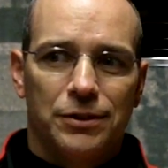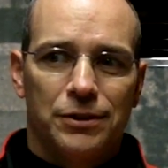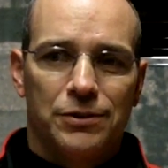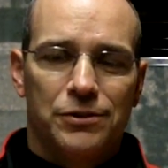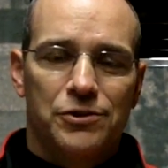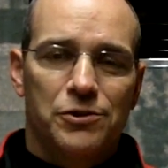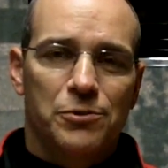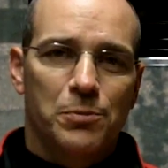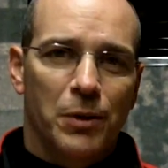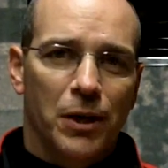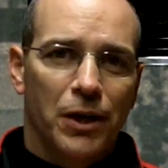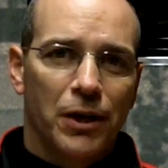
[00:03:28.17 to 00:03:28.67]

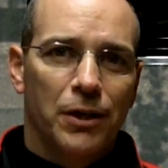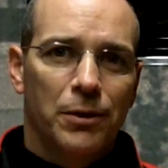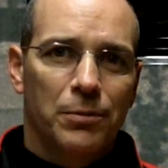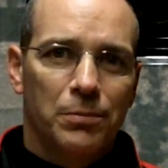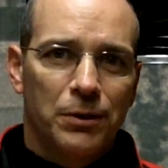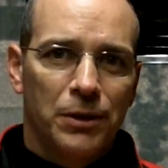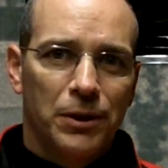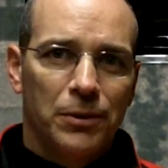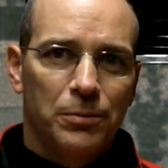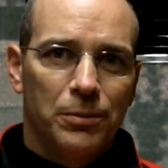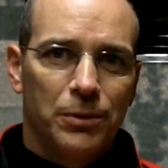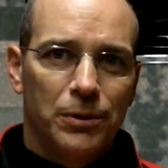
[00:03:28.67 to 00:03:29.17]
inspire
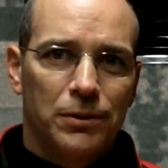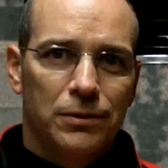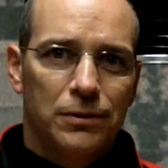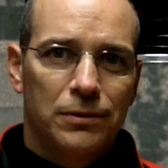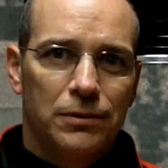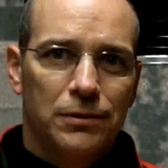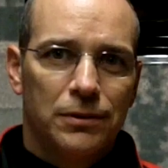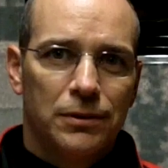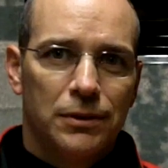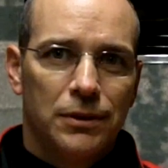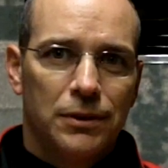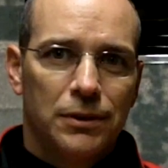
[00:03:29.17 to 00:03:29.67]
people
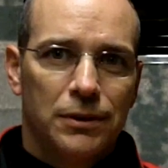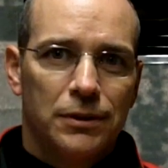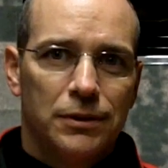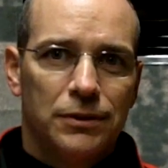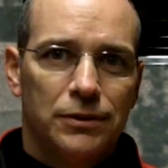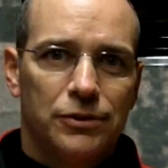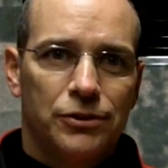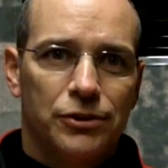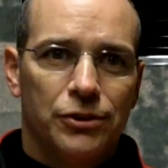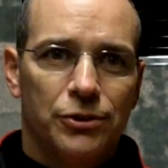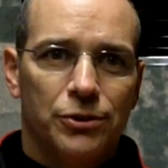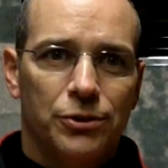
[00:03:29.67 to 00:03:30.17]

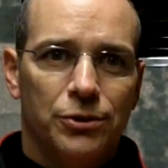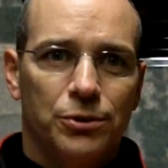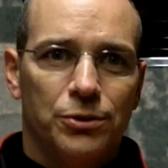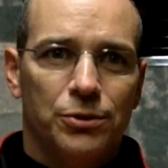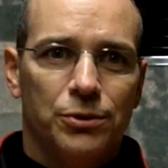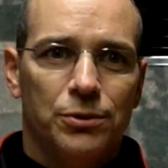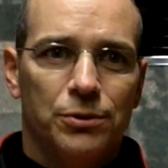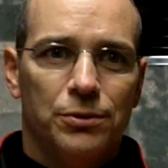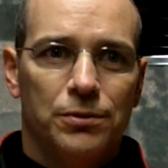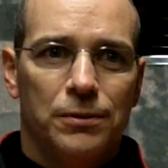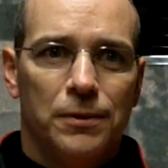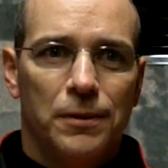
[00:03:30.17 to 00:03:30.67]

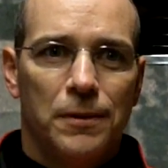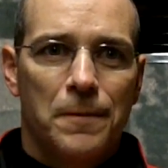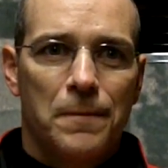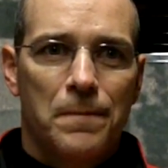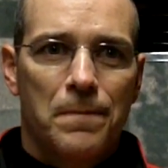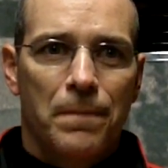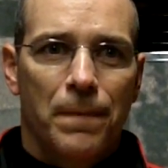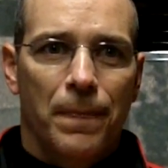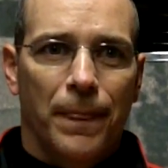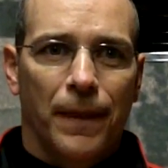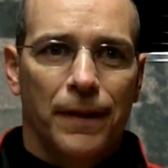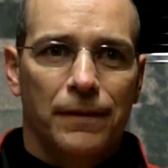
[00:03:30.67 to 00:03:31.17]
to
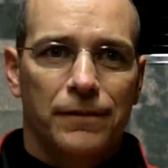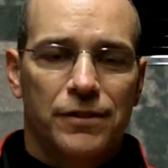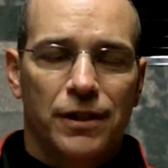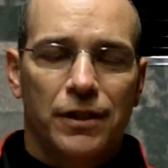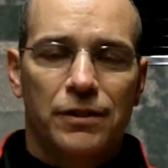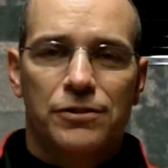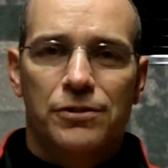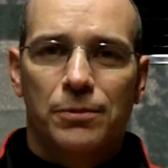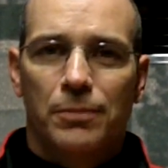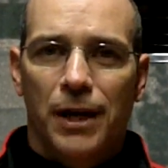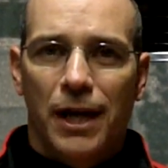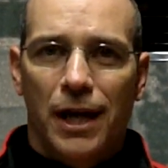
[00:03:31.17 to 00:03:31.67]

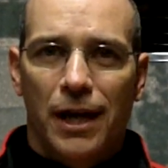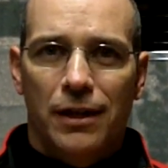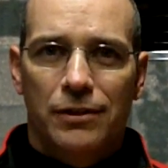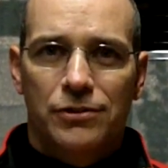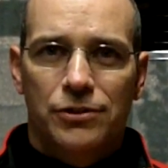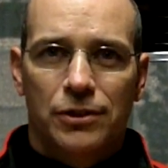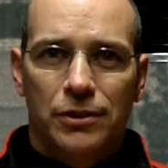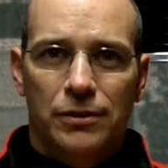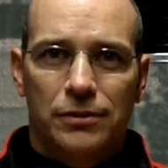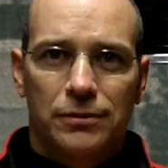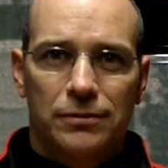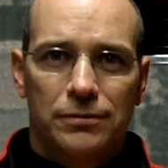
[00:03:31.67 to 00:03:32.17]
take some
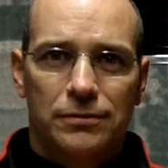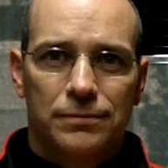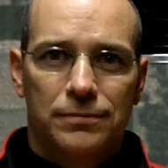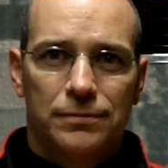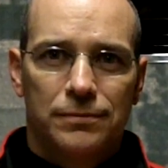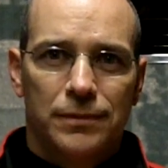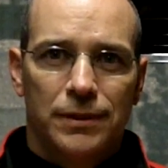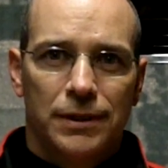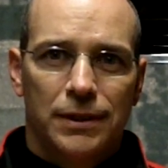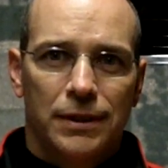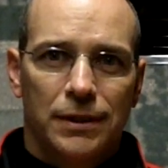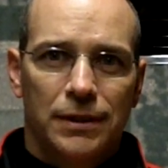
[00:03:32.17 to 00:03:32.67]
action
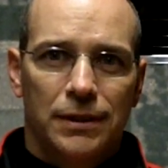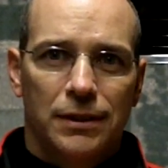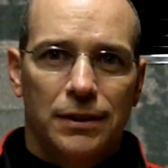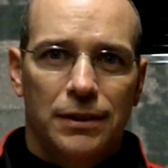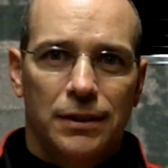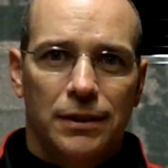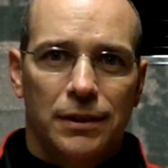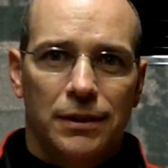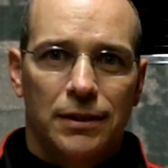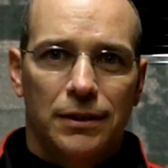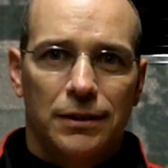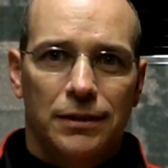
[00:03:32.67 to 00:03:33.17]

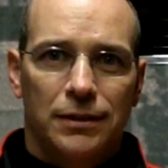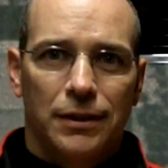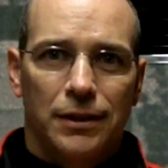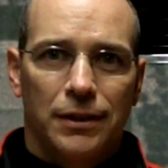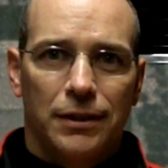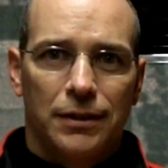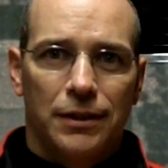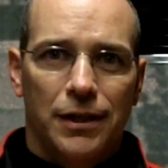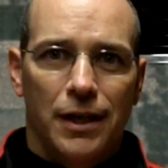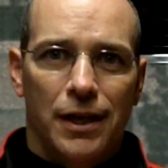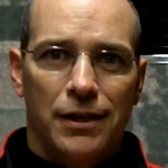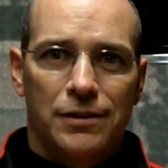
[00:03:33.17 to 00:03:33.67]

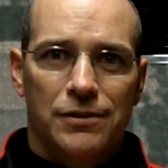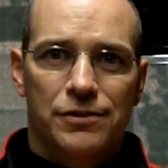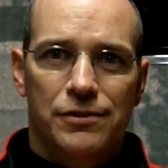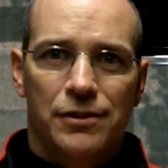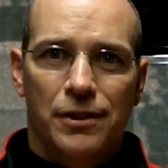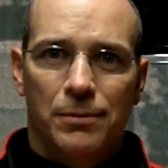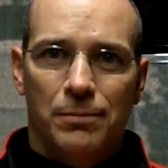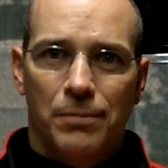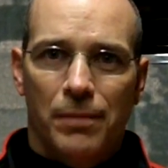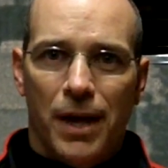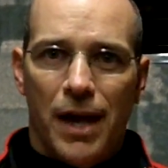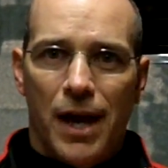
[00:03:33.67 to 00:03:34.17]
and not
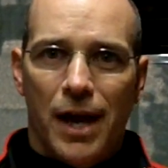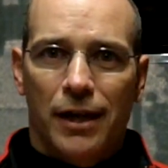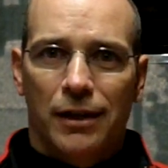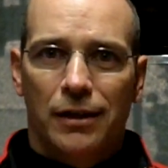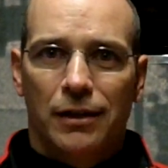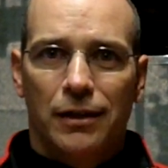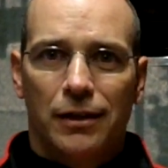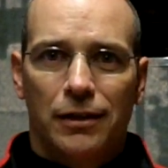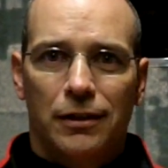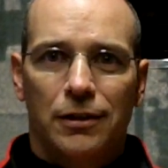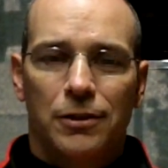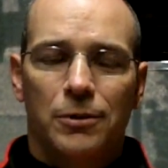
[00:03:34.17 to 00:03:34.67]
sit
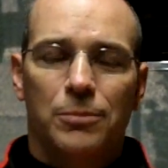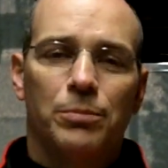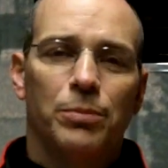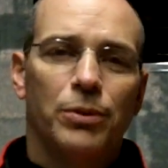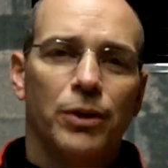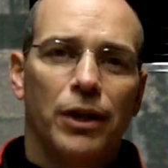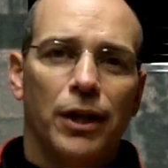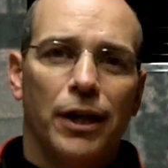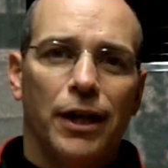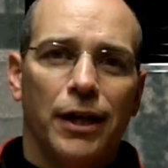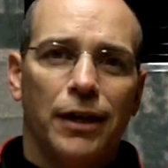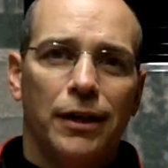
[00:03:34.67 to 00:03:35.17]
back and
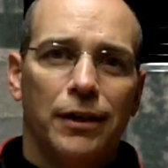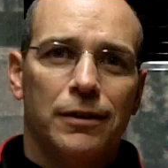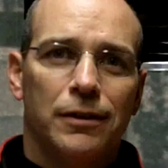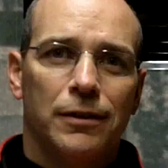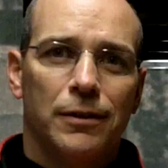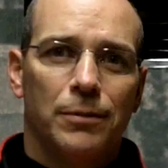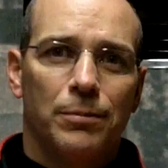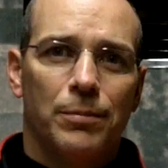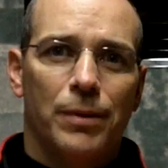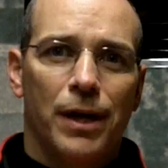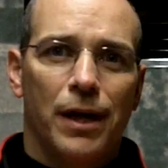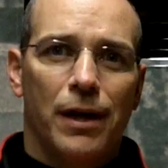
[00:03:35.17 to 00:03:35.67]
complain
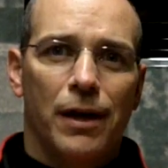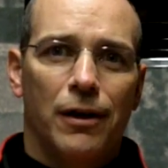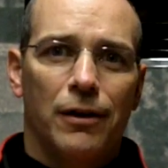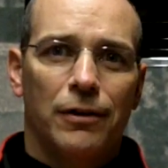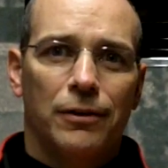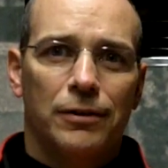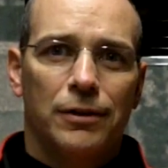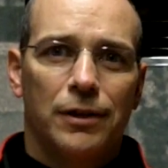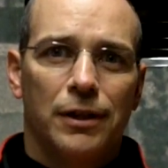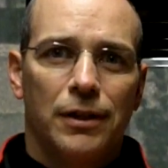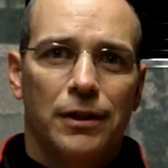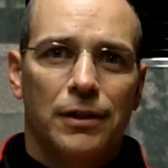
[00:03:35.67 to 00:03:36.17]

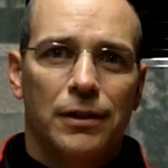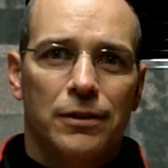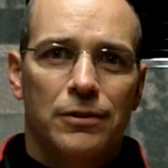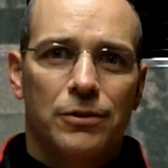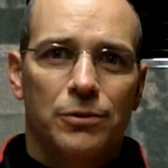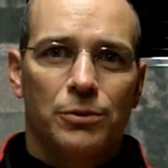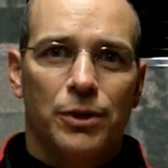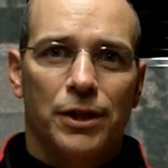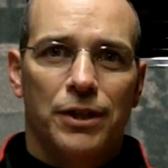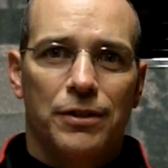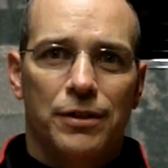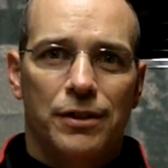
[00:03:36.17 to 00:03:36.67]
about the
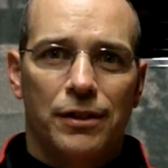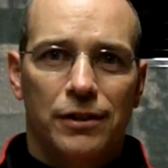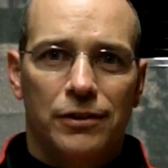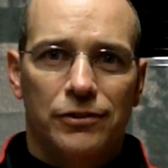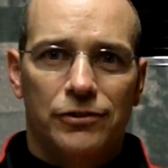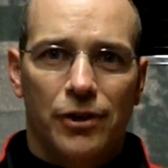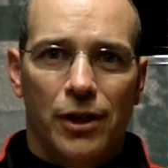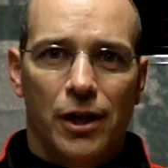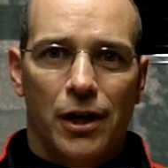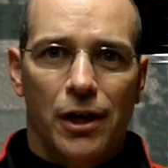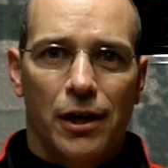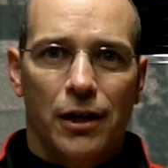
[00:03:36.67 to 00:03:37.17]
way
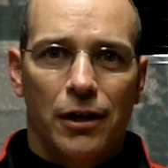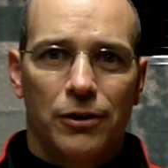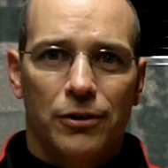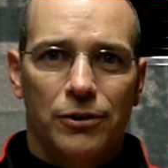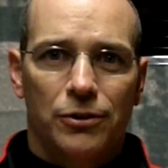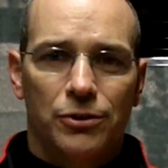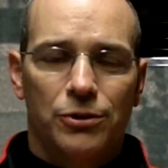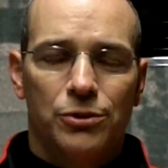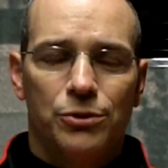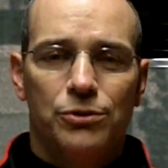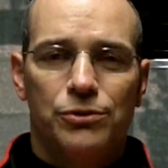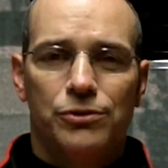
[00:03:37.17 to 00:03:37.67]
things are
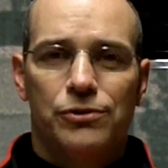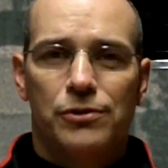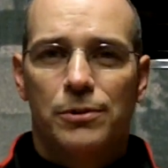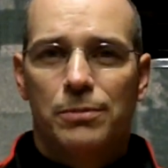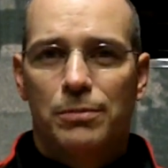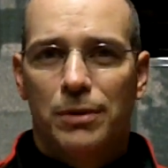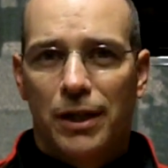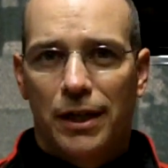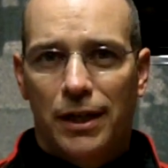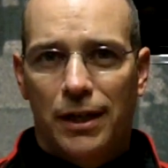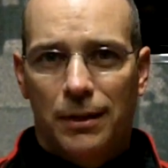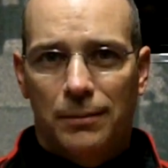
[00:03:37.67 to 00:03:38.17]
or who's to
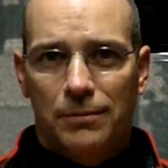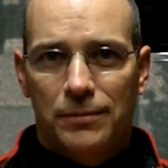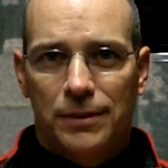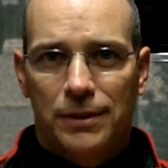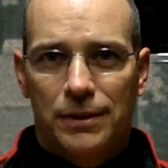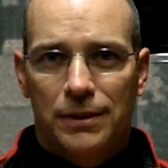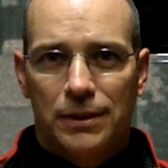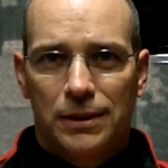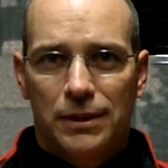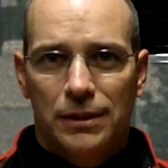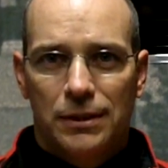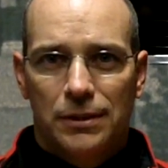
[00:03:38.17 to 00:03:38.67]
blame,
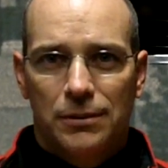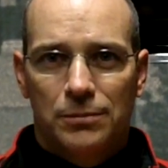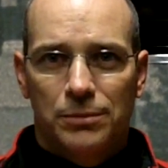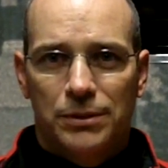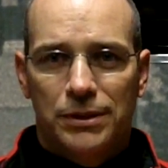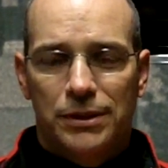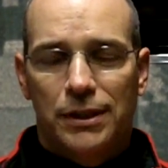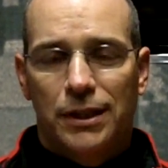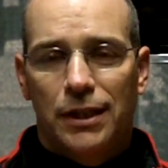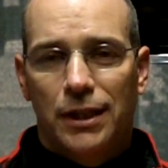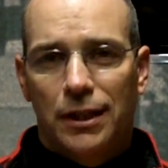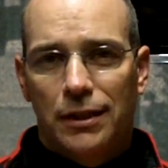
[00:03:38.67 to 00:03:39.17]
but
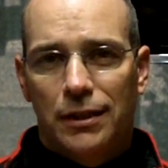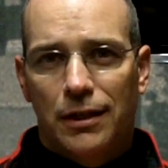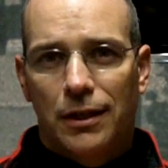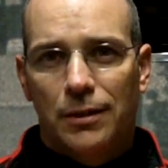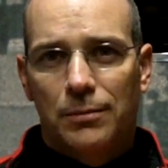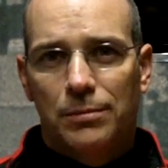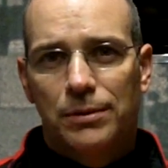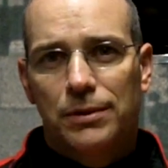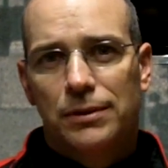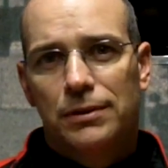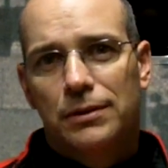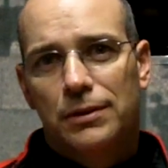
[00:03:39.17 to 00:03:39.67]
to get
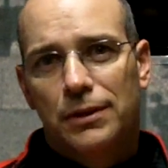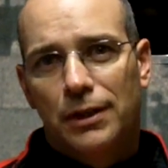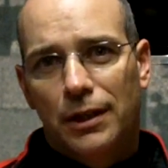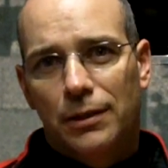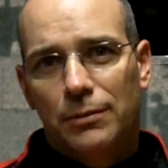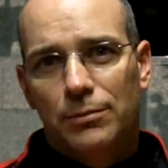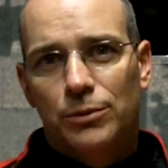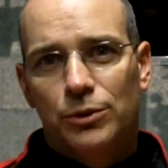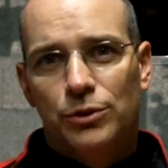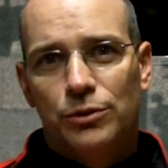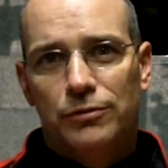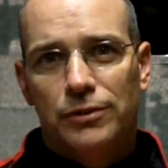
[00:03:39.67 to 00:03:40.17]
up,
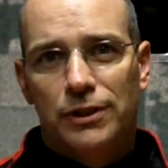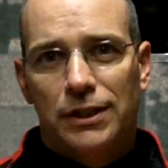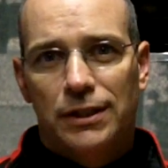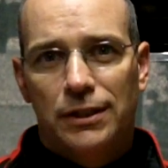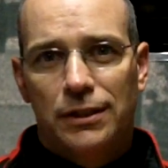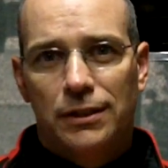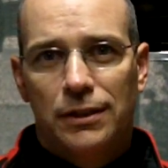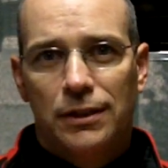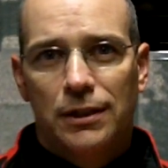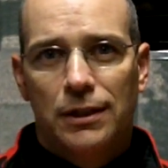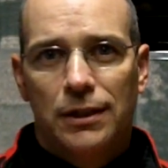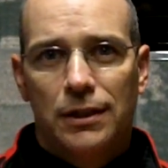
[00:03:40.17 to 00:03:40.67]
get moving,
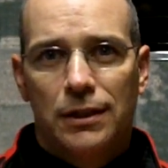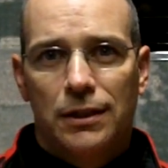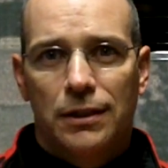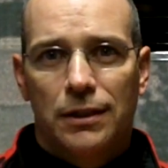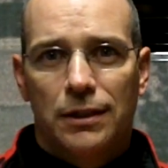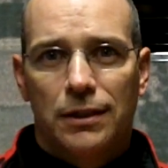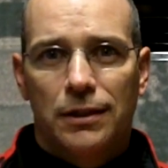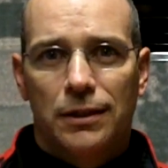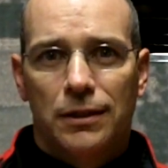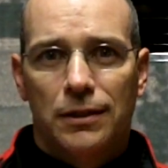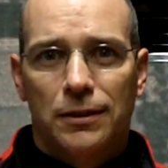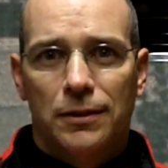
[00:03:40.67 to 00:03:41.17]

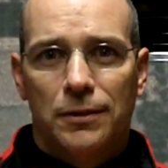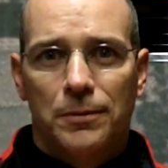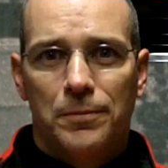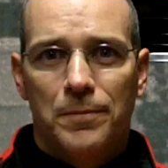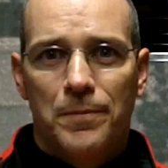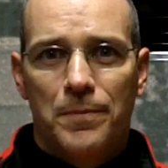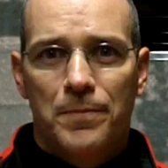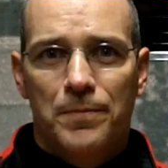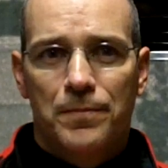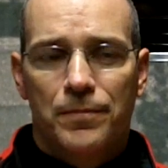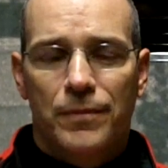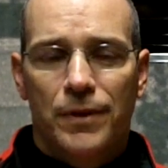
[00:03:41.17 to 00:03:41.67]

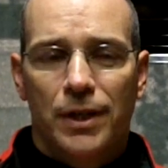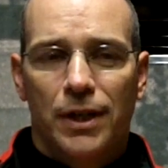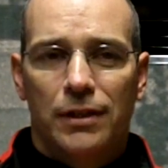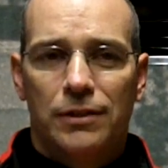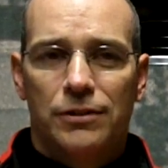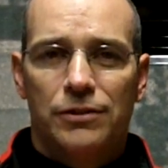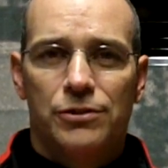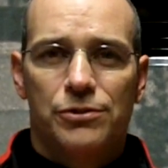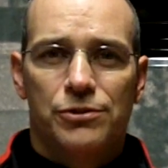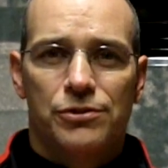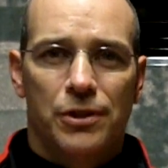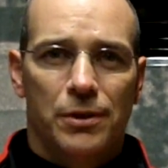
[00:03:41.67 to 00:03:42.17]

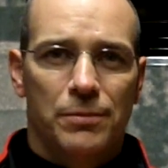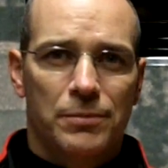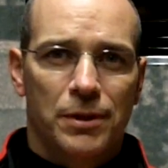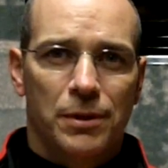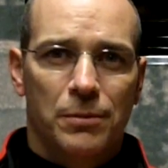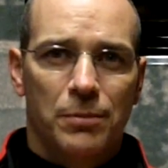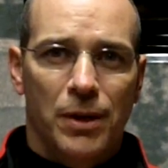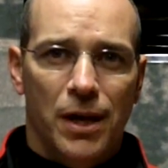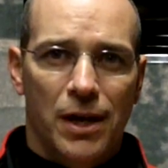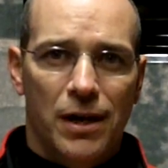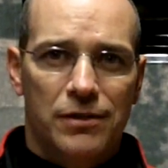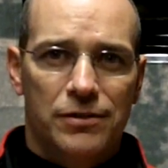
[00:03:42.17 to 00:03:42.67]
and do something
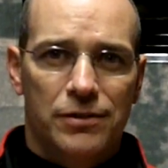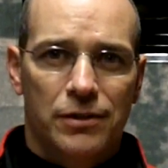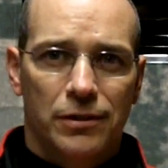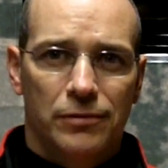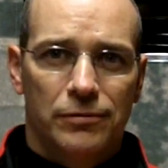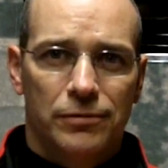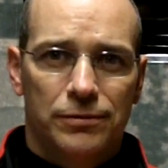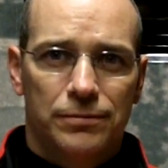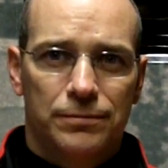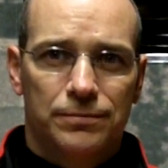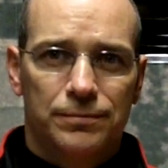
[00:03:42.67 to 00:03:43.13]
positive.